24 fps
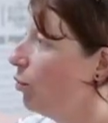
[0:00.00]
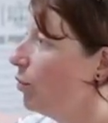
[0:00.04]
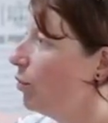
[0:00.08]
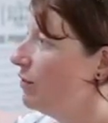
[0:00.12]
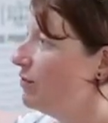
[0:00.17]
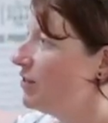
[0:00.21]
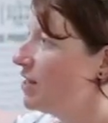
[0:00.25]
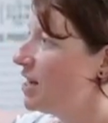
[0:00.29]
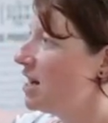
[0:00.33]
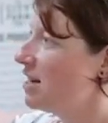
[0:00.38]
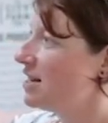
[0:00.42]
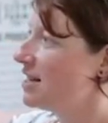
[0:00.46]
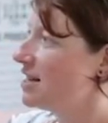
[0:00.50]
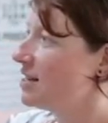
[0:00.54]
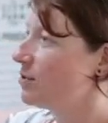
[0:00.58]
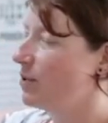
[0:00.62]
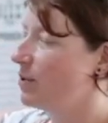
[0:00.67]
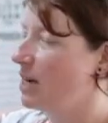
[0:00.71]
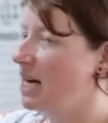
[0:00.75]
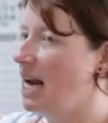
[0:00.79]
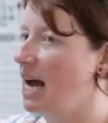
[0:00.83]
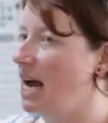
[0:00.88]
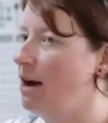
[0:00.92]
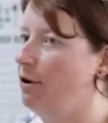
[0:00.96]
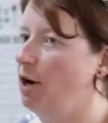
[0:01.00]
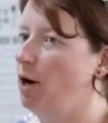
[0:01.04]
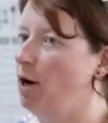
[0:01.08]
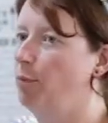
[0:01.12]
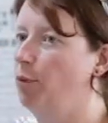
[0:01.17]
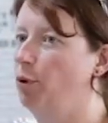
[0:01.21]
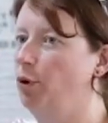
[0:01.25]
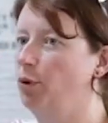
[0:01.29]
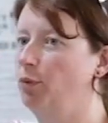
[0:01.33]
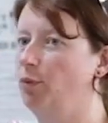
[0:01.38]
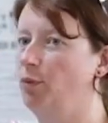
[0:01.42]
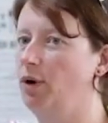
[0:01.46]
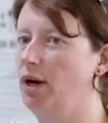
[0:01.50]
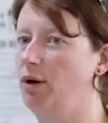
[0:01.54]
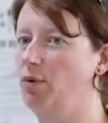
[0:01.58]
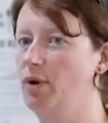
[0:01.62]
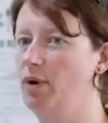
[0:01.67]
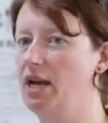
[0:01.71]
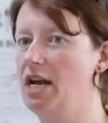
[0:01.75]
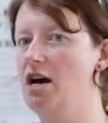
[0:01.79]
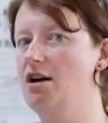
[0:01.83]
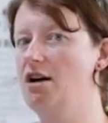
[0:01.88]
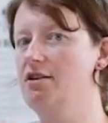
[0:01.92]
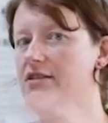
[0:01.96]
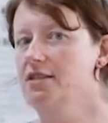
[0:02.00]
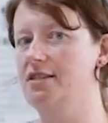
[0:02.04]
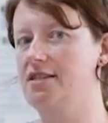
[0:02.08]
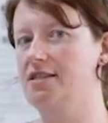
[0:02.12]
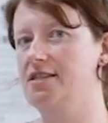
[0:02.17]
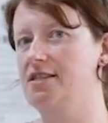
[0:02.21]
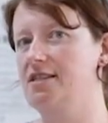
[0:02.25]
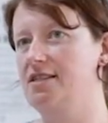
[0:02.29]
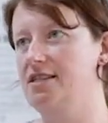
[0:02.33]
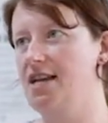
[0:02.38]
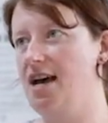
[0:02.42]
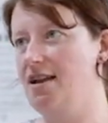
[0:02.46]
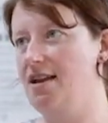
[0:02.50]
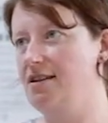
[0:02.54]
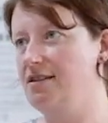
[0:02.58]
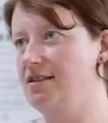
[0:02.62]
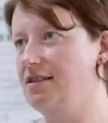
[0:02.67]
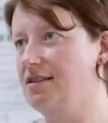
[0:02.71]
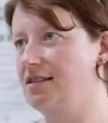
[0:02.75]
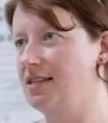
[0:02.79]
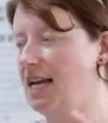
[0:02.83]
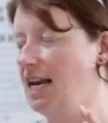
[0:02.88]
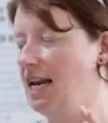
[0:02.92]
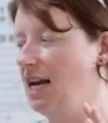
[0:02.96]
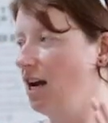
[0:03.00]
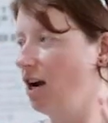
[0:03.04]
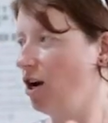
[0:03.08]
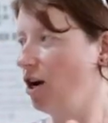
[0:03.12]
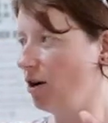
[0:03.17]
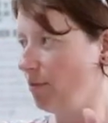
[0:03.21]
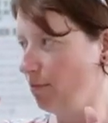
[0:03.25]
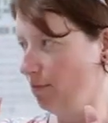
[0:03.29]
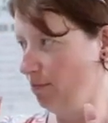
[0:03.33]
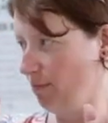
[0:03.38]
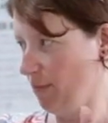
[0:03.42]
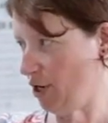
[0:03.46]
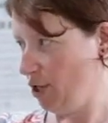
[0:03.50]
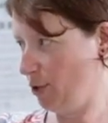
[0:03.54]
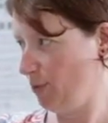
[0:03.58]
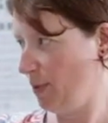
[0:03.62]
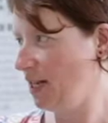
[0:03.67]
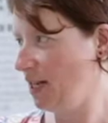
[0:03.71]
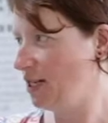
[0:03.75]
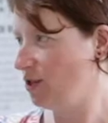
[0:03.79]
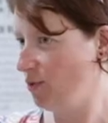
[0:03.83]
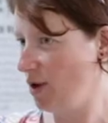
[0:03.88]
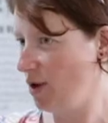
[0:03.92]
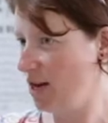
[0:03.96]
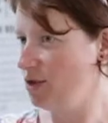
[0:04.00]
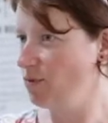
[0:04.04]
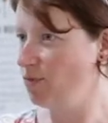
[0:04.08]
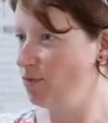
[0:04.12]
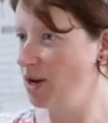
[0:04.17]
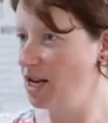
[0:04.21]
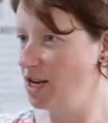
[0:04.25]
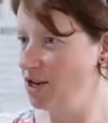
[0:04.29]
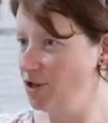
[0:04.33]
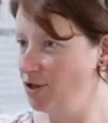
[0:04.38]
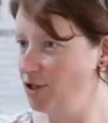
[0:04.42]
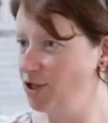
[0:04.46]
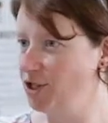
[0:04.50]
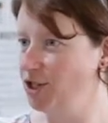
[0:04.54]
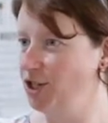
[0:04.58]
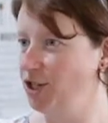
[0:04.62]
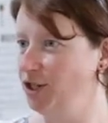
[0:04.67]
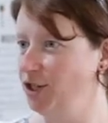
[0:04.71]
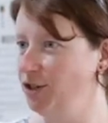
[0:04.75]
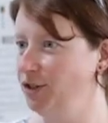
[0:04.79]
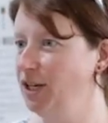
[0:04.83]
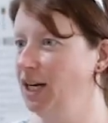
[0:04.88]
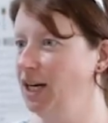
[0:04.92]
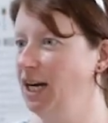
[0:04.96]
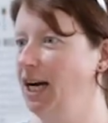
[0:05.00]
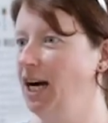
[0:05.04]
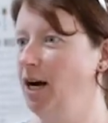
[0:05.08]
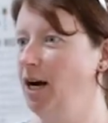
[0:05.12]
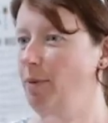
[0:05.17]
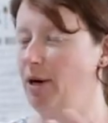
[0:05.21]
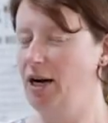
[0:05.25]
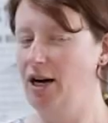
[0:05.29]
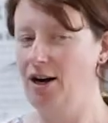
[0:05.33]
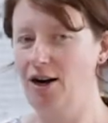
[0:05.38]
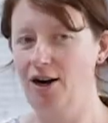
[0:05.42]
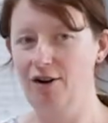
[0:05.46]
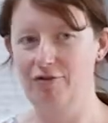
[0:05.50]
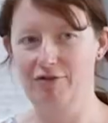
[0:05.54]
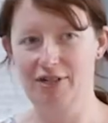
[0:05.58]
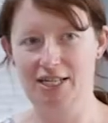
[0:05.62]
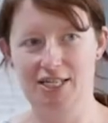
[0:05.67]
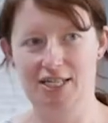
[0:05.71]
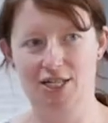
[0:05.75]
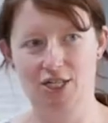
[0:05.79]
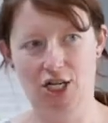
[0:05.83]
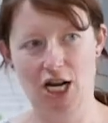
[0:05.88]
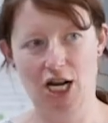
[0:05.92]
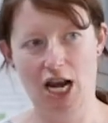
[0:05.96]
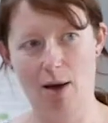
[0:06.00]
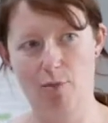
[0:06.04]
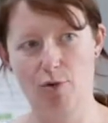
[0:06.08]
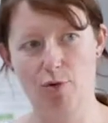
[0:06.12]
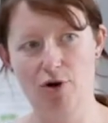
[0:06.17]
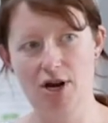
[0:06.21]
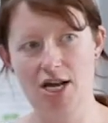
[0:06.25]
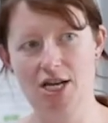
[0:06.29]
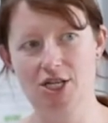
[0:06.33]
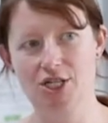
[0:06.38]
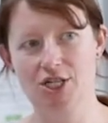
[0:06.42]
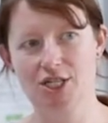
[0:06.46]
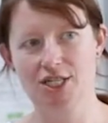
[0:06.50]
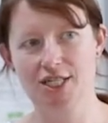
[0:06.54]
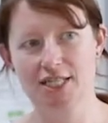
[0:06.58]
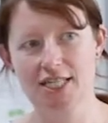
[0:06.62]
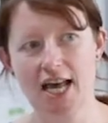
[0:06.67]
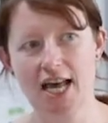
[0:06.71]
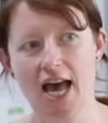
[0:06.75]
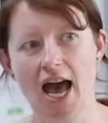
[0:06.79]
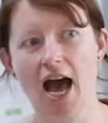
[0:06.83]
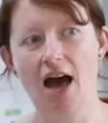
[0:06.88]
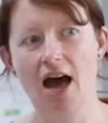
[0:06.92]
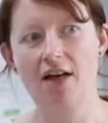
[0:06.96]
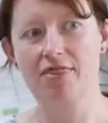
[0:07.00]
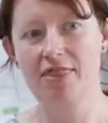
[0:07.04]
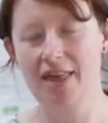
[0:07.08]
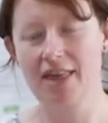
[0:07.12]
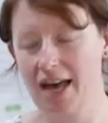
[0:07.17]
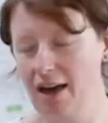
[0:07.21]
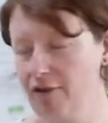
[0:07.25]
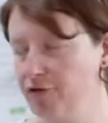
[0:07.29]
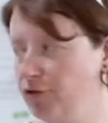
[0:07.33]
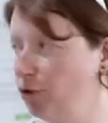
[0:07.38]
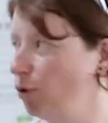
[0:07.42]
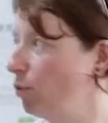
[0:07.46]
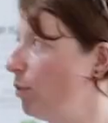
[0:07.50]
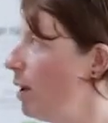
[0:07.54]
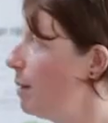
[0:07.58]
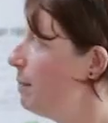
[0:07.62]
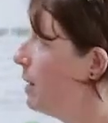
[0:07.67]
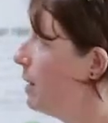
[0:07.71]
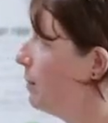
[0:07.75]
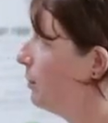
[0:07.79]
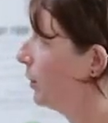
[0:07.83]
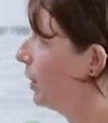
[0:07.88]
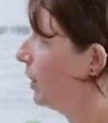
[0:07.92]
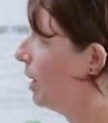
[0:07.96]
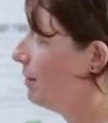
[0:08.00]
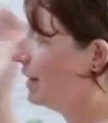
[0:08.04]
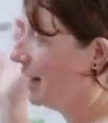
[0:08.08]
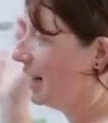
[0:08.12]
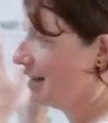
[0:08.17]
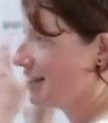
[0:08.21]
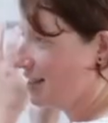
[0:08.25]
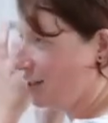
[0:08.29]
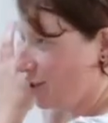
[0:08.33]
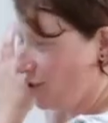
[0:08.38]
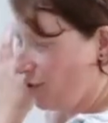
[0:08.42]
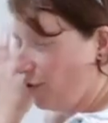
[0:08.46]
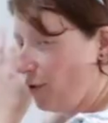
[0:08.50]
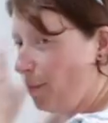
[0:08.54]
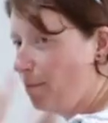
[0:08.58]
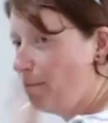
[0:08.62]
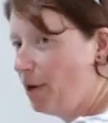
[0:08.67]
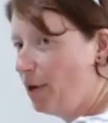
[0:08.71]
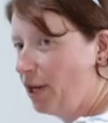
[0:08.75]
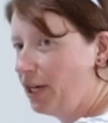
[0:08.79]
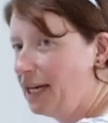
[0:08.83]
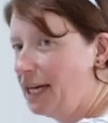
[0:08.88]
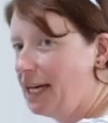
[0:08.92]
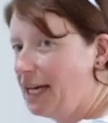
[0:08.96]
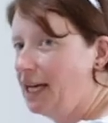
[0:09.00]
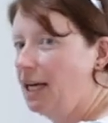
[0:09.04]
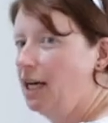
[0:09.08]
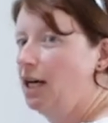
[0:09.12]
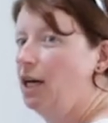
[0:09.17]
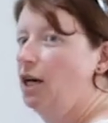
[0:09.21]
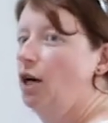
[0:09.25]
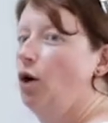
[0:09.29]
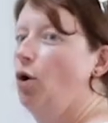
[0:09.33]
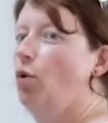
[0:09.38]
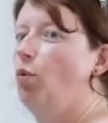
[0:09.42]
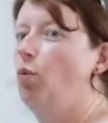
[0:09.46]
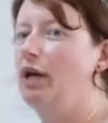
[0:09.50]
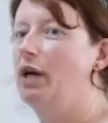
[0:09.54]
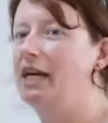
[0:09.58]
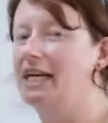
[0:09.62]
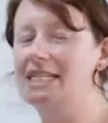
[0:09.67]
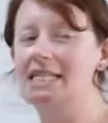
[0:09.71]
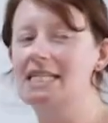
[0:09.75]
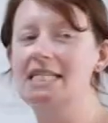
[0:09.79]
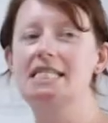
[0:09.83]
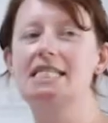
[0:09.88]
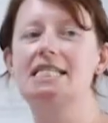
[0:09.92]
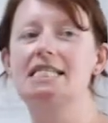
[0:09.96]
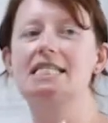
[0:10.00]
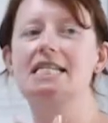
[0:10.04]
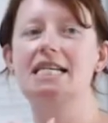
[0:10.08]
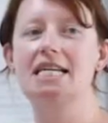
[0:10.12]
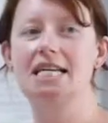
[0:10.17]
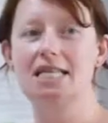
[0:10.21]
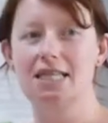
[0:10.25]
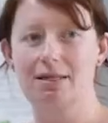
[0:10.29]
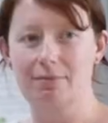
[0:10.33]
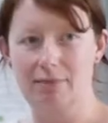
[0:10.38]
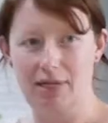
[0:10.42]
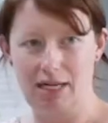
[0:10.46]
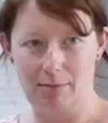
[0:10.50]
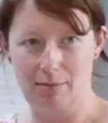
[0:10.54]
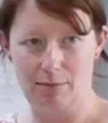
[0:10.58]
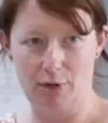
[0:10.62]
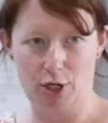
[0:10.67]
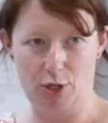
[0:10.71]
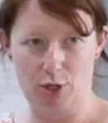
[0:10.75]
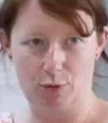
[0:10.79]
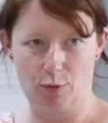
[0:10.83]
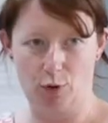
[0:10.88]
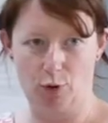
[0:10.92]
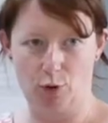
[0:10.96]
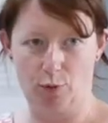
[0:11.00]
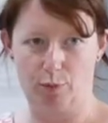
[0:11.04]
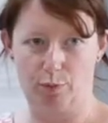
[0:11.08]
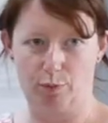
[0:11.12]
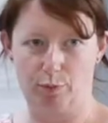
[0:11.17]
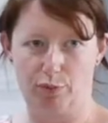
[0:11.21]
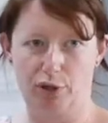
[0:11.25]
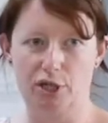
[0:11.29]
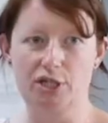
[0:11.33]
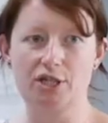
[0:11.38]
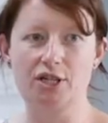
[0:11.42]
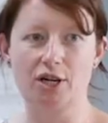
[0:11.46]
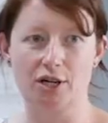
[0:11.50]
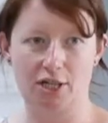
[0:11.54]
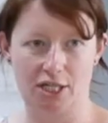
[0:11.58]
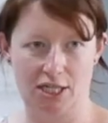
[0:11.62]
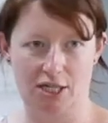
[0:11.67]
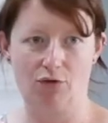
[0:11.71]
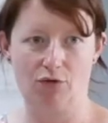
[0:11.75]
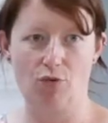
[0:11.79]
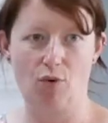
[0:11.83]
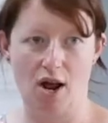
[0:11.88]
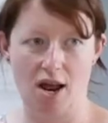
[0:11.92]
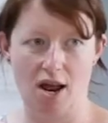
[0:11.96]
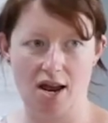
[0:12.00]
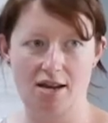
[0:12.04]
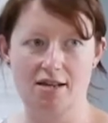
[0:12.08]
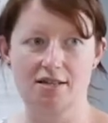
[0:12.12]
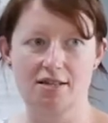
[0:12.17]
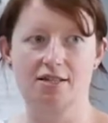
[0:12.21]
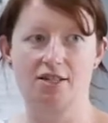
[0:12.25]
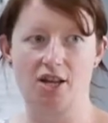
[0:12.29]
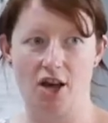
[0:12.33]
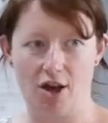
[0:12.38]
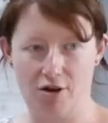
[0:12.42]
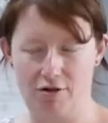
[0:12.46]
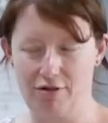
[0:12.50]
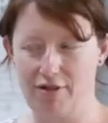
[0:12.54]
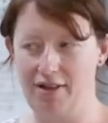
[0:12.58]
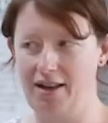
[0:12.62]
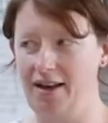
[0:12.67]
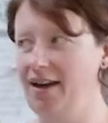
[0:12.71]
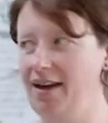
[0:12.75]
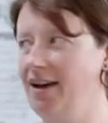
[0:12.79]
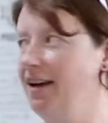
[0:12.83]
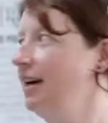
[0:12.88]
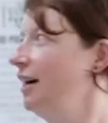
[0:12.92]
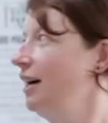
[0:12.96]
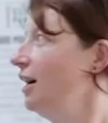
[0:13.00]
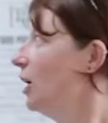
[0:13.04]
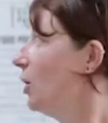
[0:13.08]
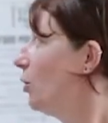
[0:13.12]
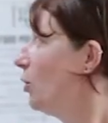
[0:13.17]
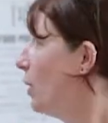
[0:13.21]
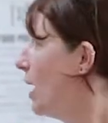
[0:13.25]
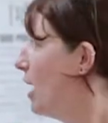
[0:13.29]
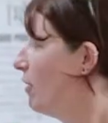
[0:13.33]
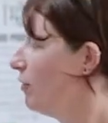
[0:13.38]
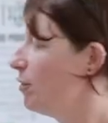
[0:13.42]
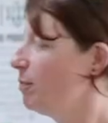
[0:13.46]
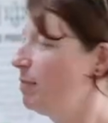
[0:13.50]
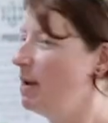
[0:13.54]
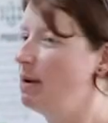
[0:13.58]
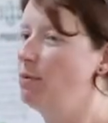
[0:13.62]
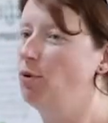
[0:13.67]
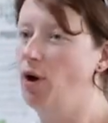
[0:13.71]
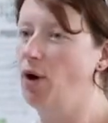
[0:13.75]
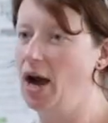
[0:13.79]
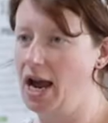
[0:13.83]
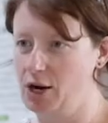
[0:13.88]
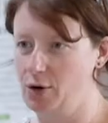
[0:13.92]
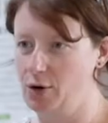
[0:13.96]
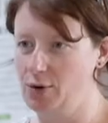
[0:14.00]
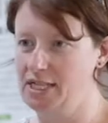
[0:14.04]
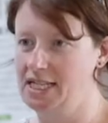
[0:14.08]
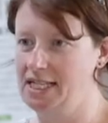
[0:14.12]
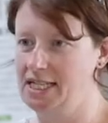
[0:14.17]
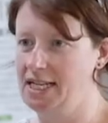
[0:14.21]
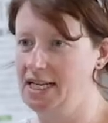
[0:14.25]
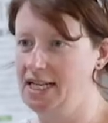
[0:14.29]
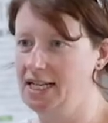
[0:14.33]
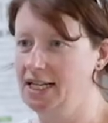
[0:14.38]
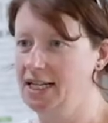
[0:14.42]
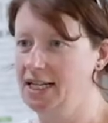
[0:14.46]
we've done is we're now at a point where we understand in a much better way than we used to about art research collaborations, and therefore when people come and ask us for money, we can steer them in a much more productive way so that we have a bit more equity